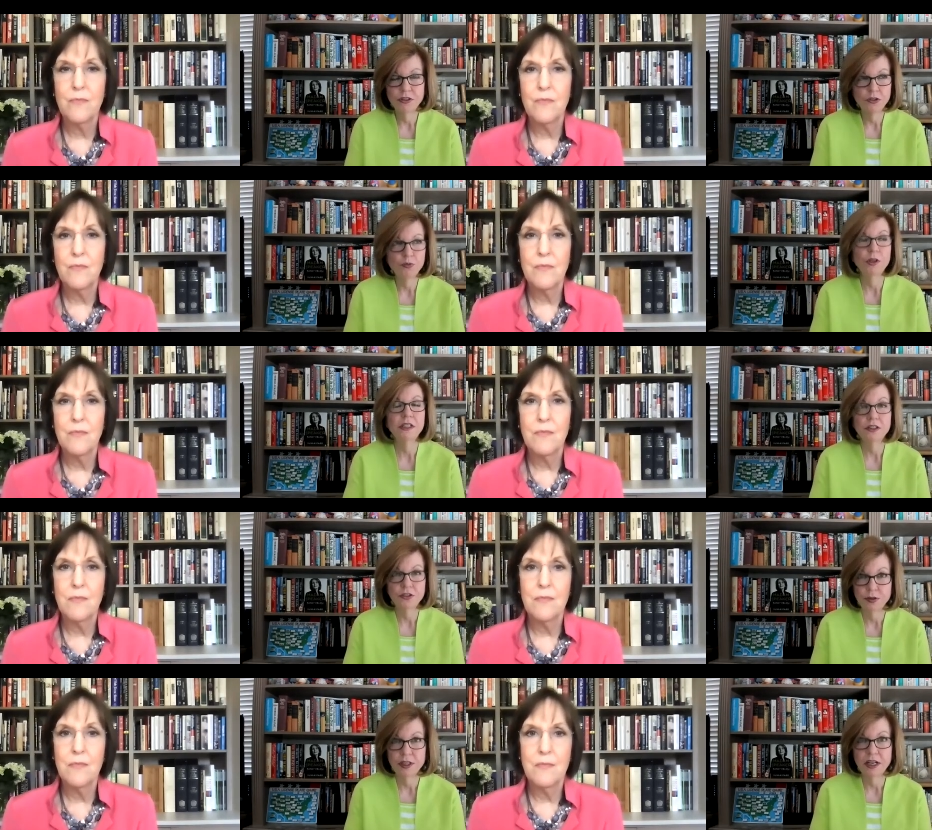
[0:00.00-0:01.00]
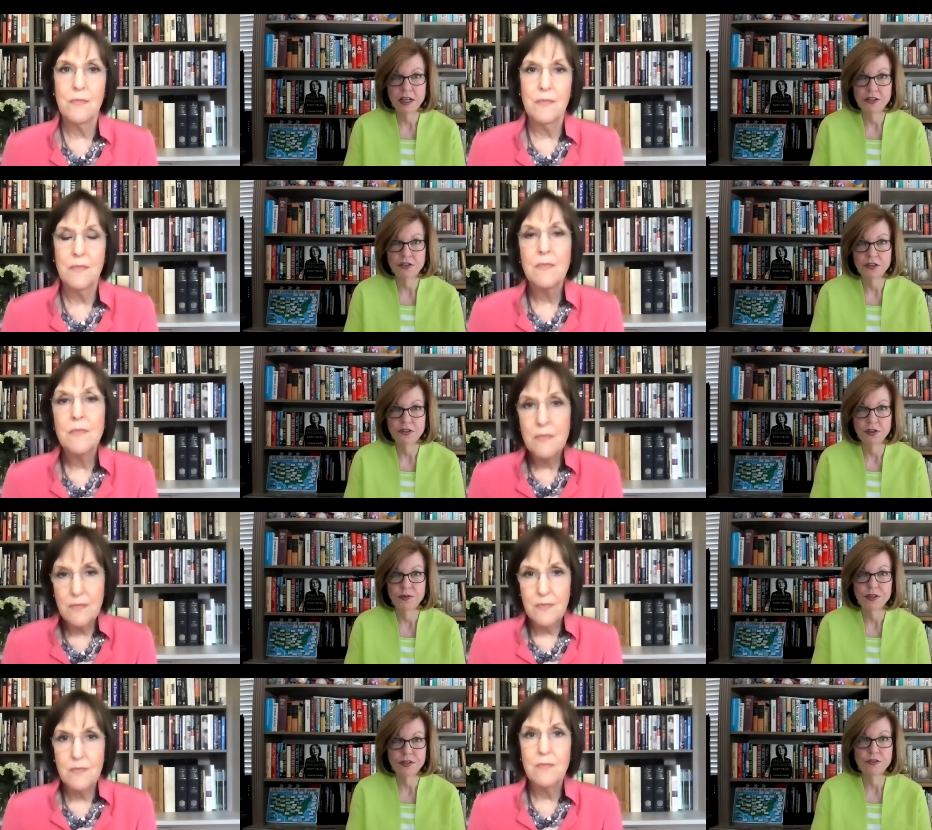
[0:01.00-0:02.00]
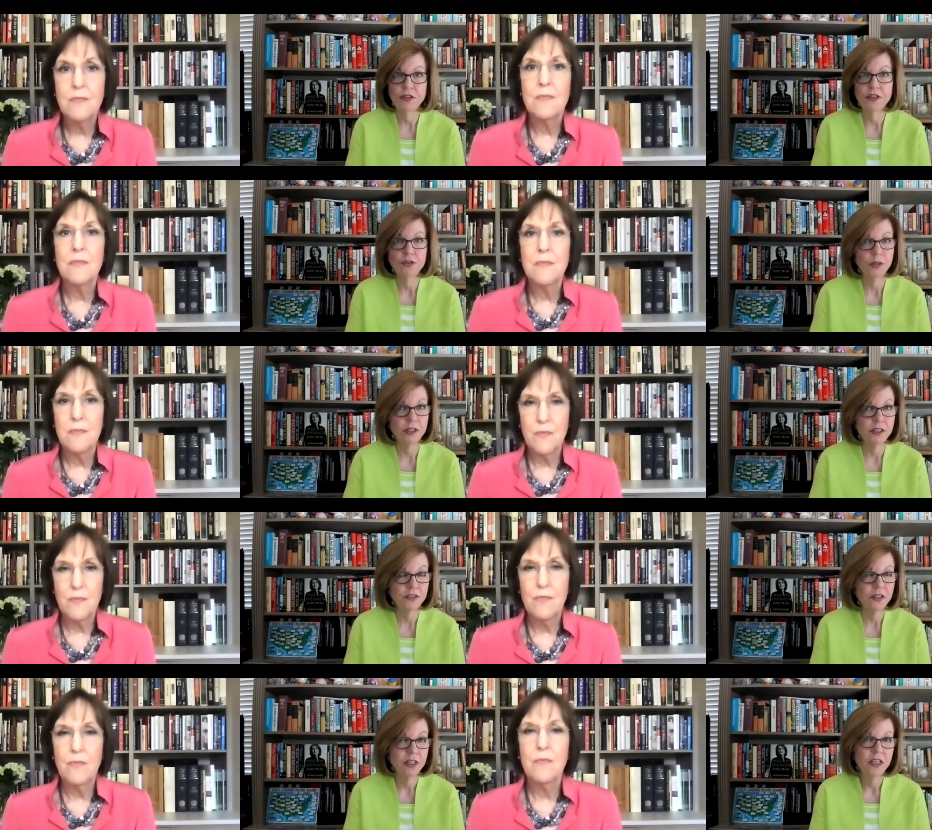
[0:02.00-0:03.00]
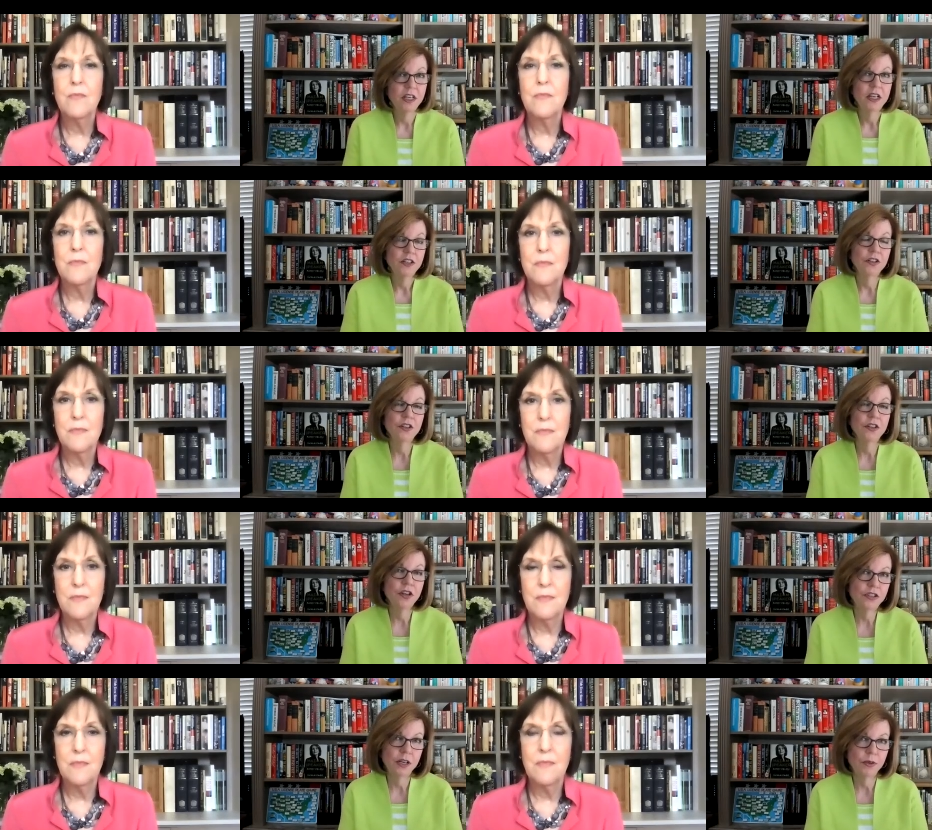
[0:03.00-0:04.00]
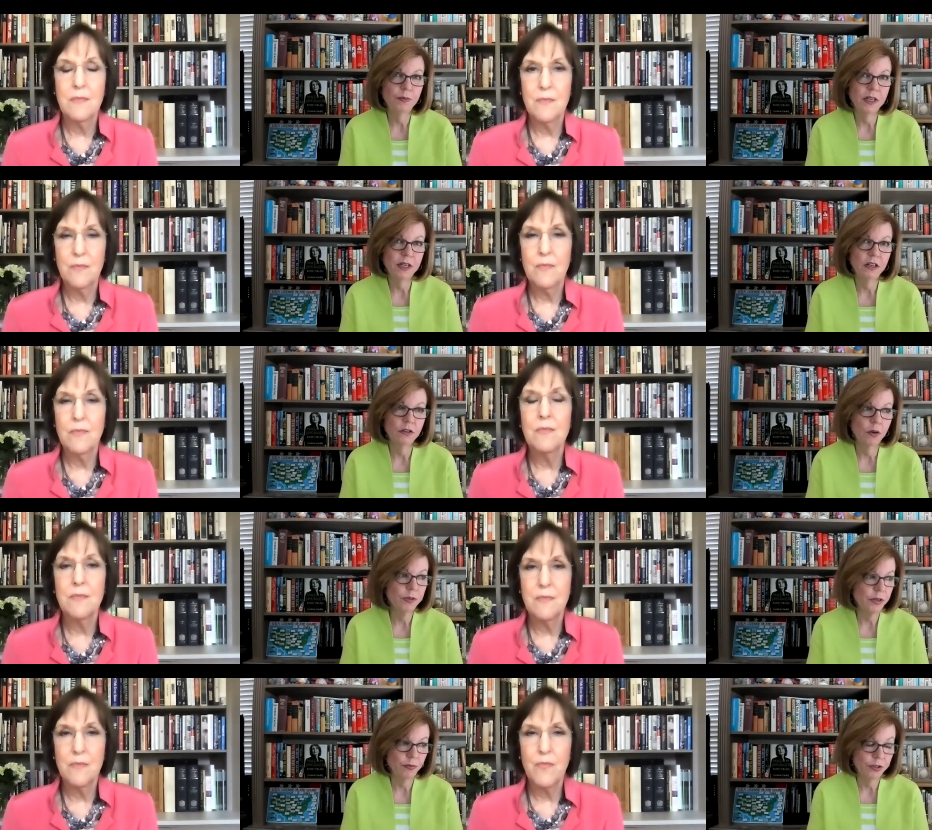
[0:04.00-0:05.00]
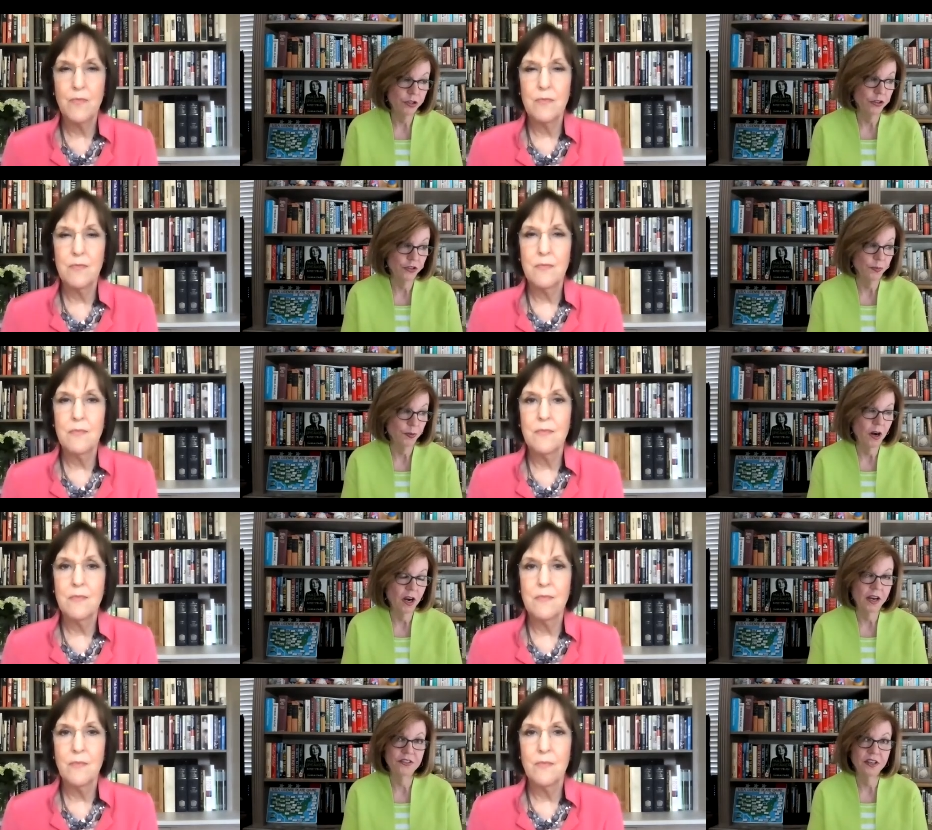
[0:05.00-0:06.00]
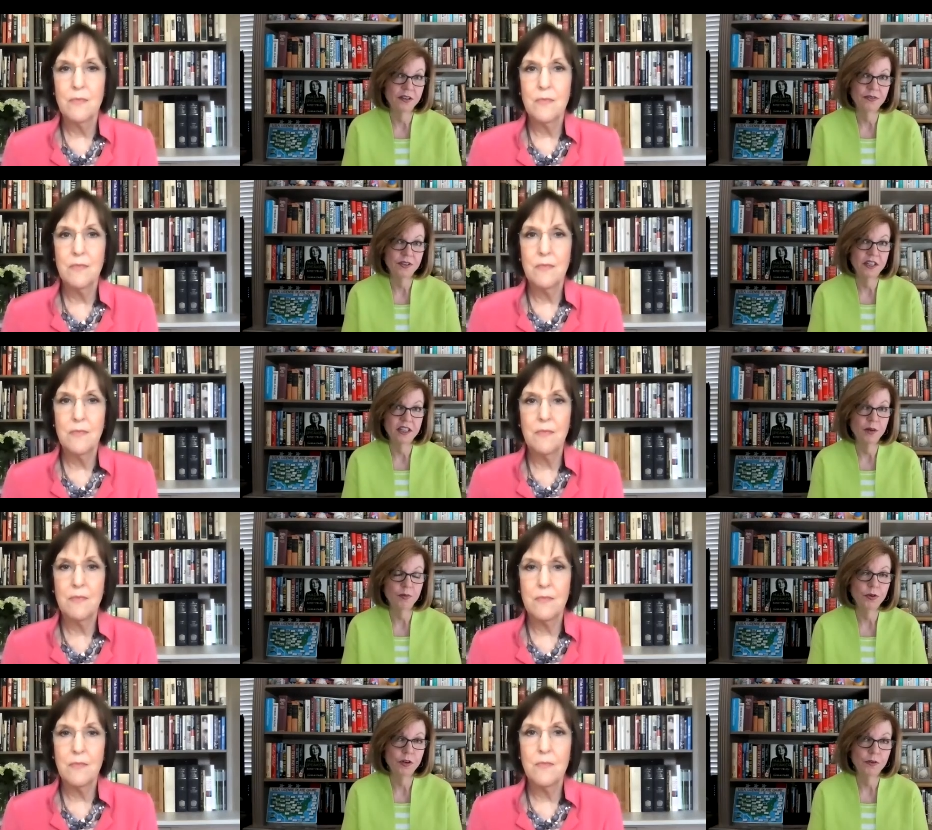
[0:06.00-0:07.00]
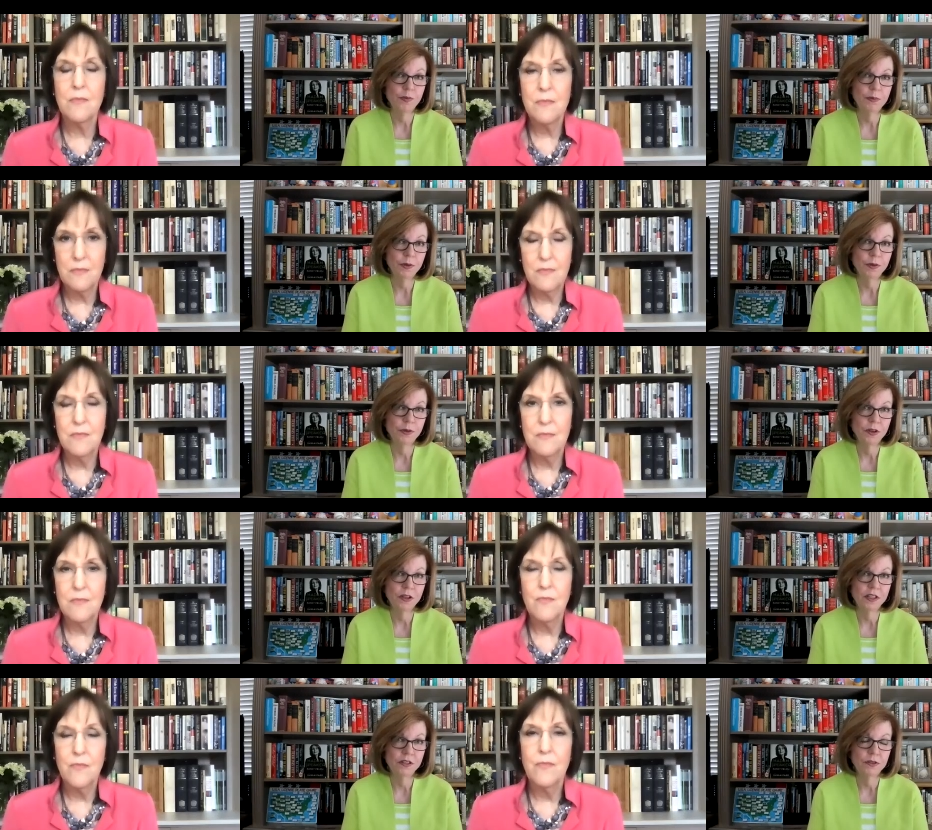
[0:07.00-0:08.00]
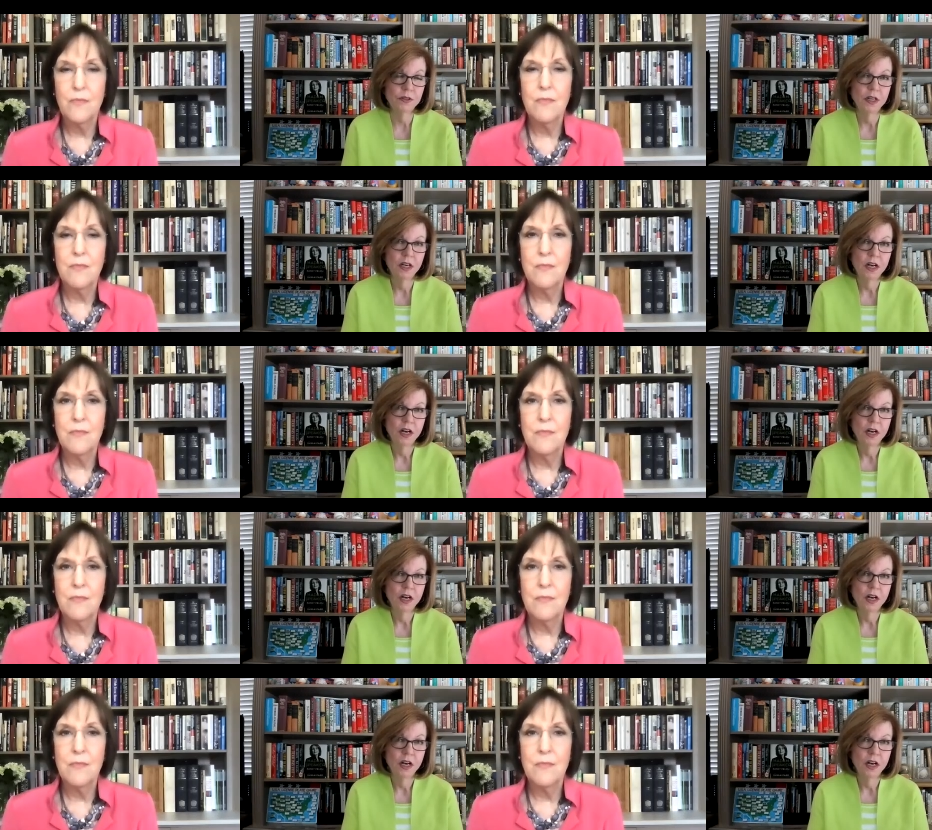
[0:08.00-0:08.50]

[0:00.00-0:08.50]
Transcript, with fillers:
Speaker 1: was his willingness to engage the Soviet Union, his willingness to negotiate with Mikhail Gorbachev, to the surprise of any number of people who thought they knew